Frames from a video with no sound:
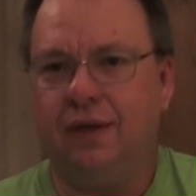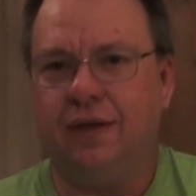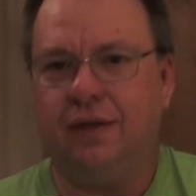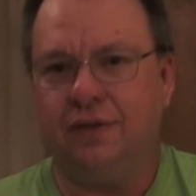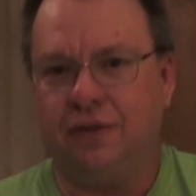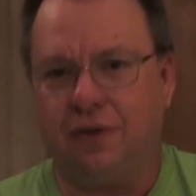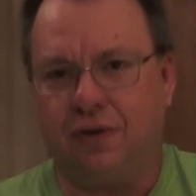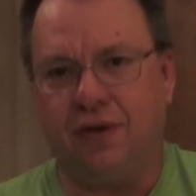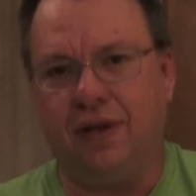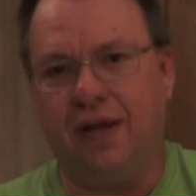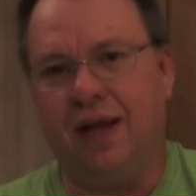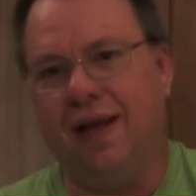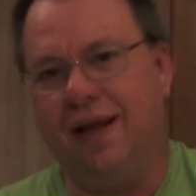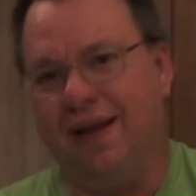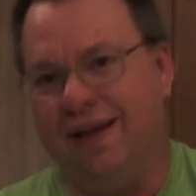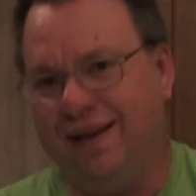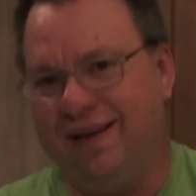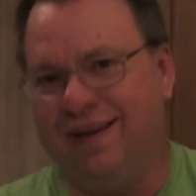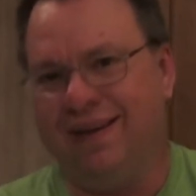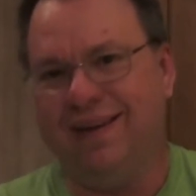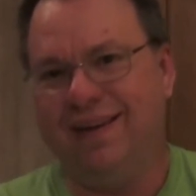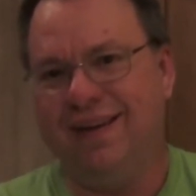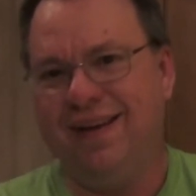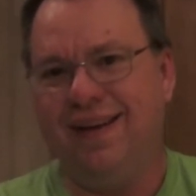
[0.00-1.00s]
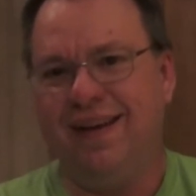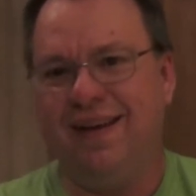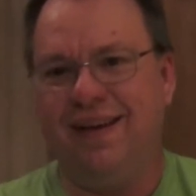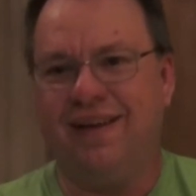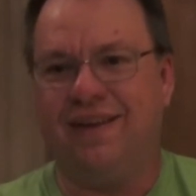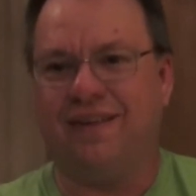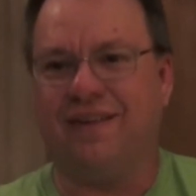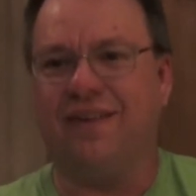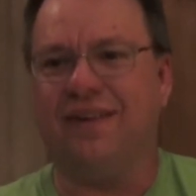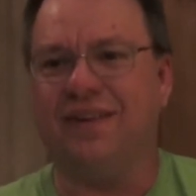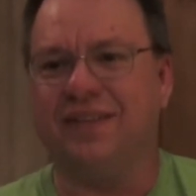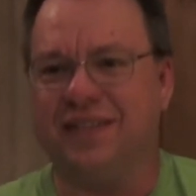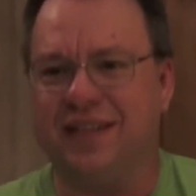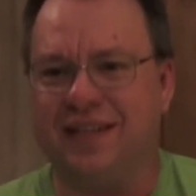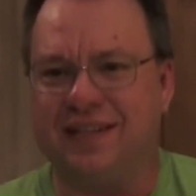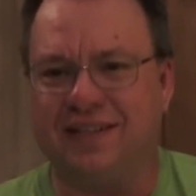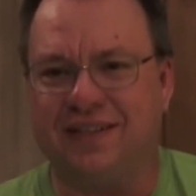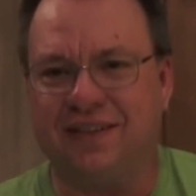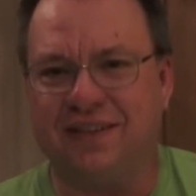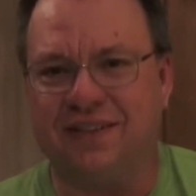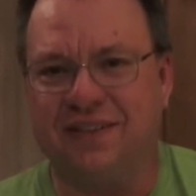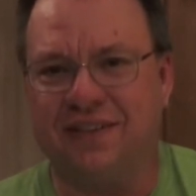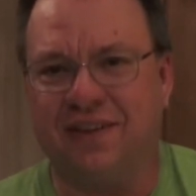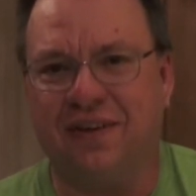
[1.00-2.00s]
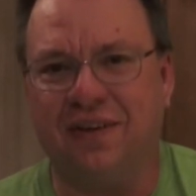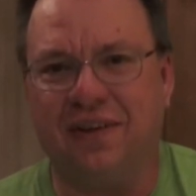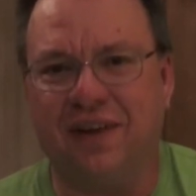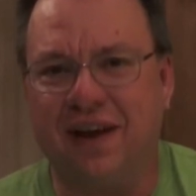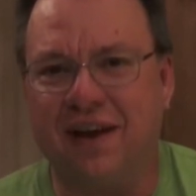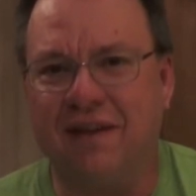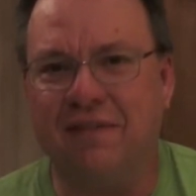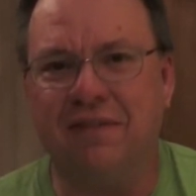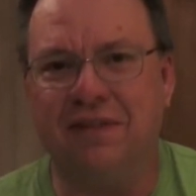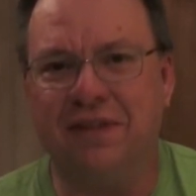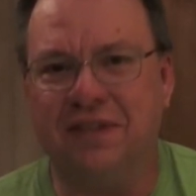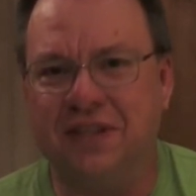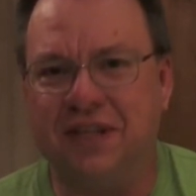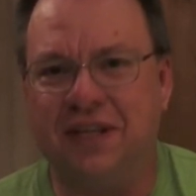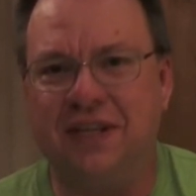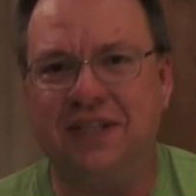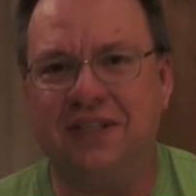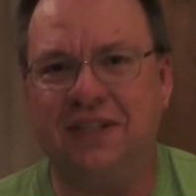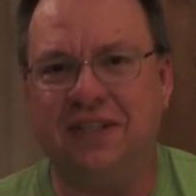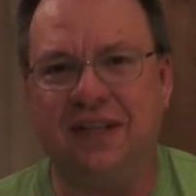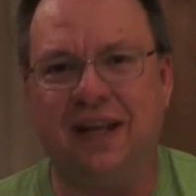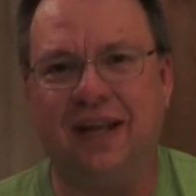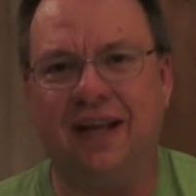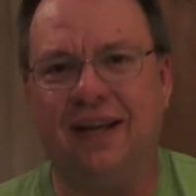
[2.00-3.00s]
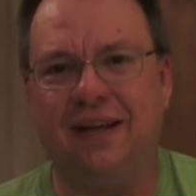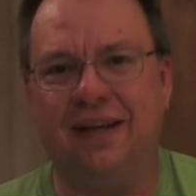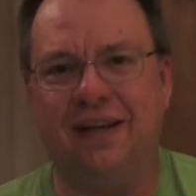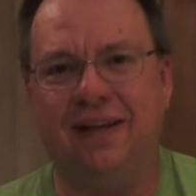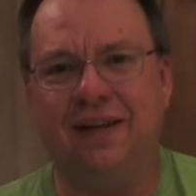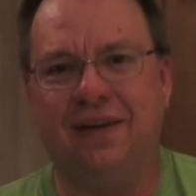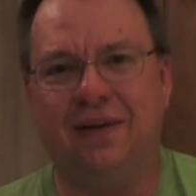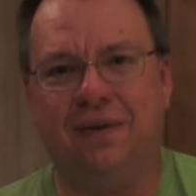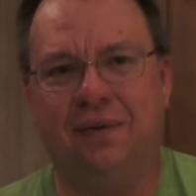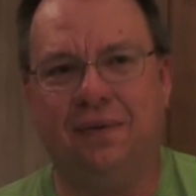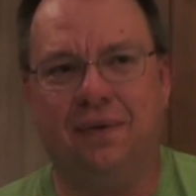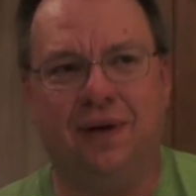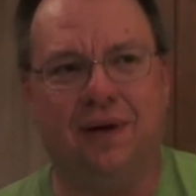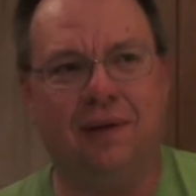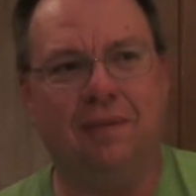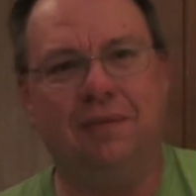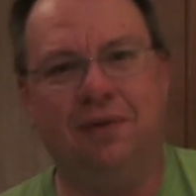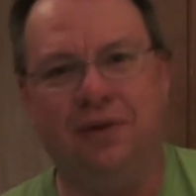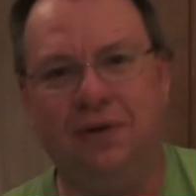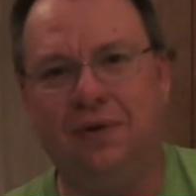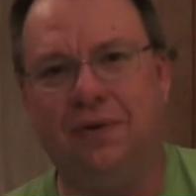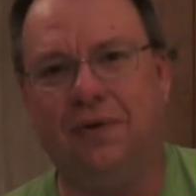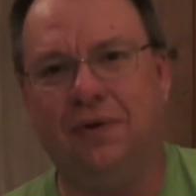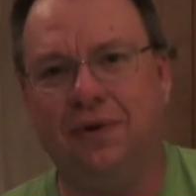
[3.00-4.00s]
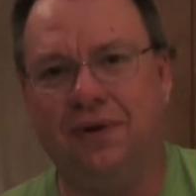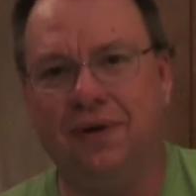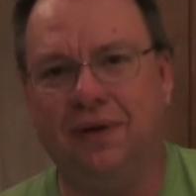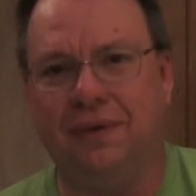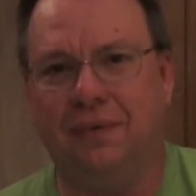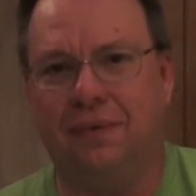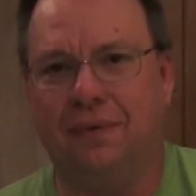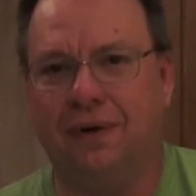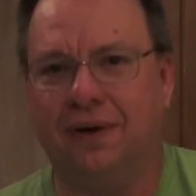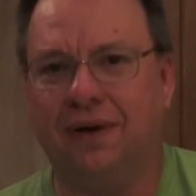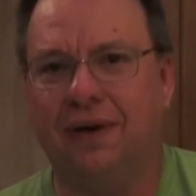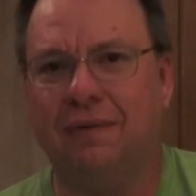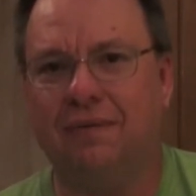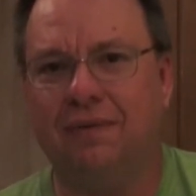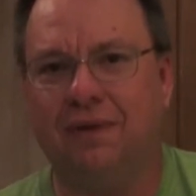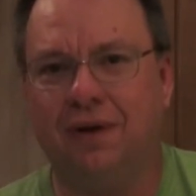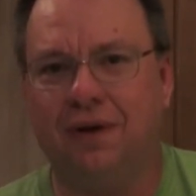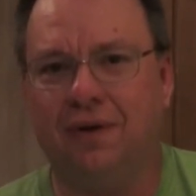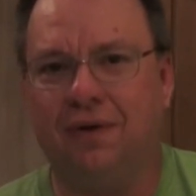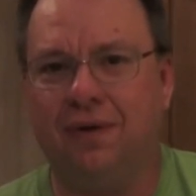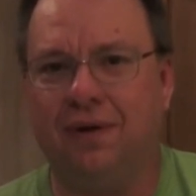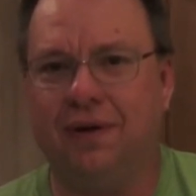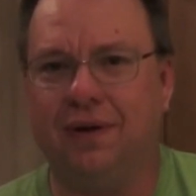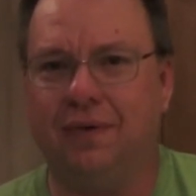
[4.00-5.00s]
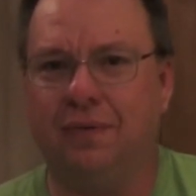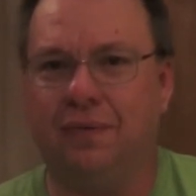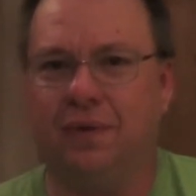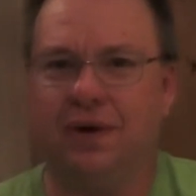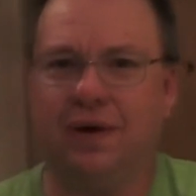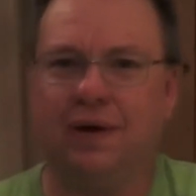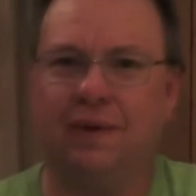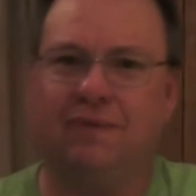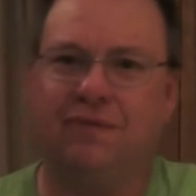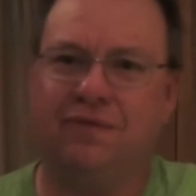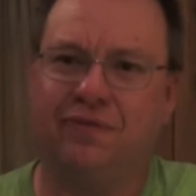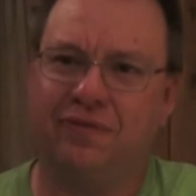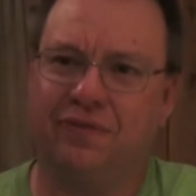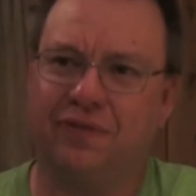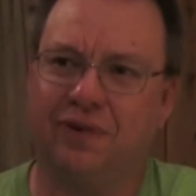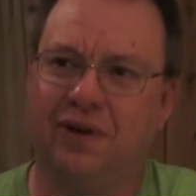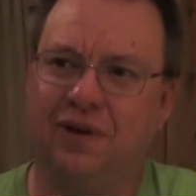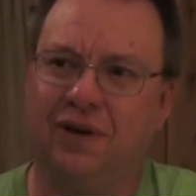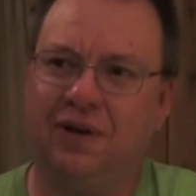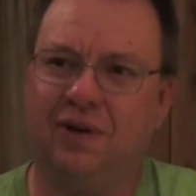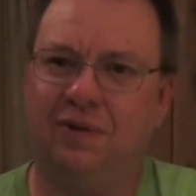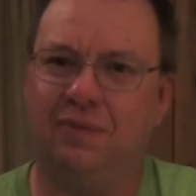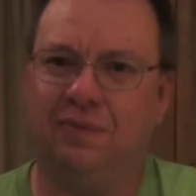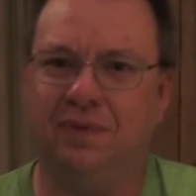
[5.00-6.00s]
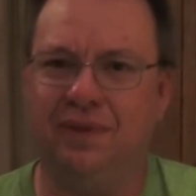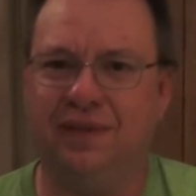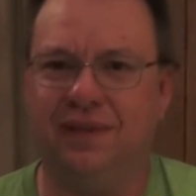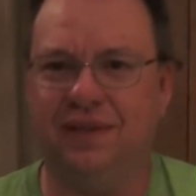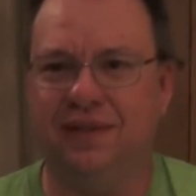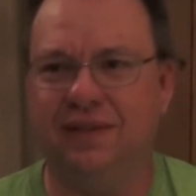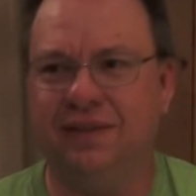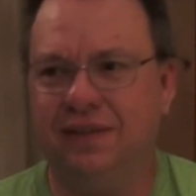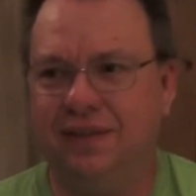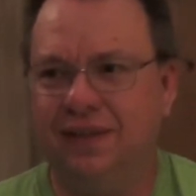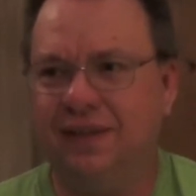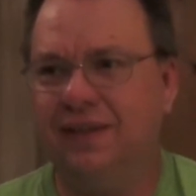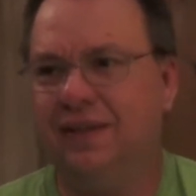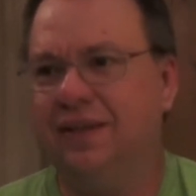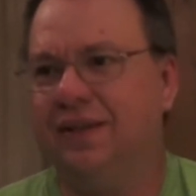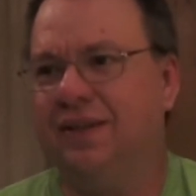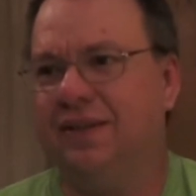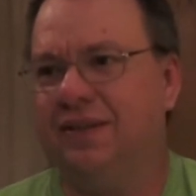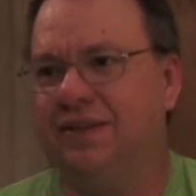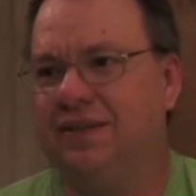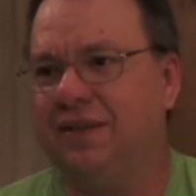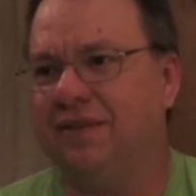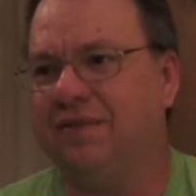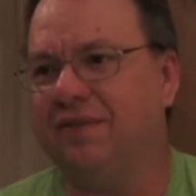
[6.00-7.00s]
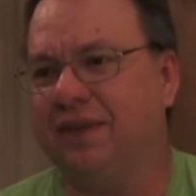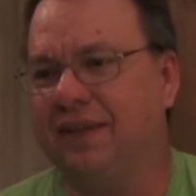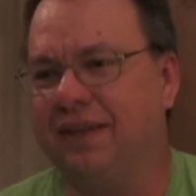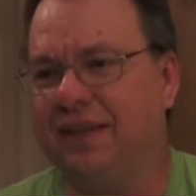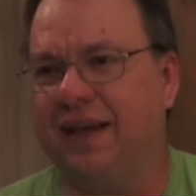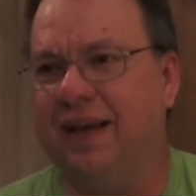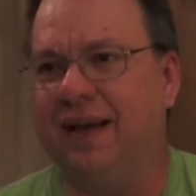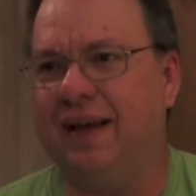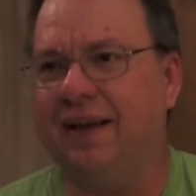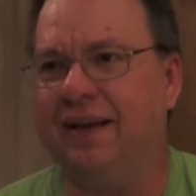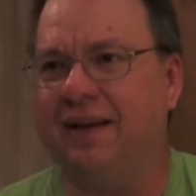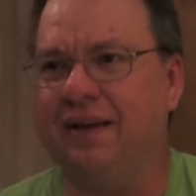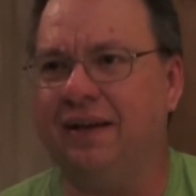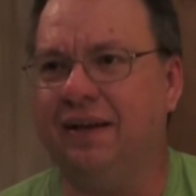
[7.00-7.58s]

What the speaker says: So, of course, that starts the whole conversation on, you know, what I'm doing and where I'm going and where I'm from and stuff like that.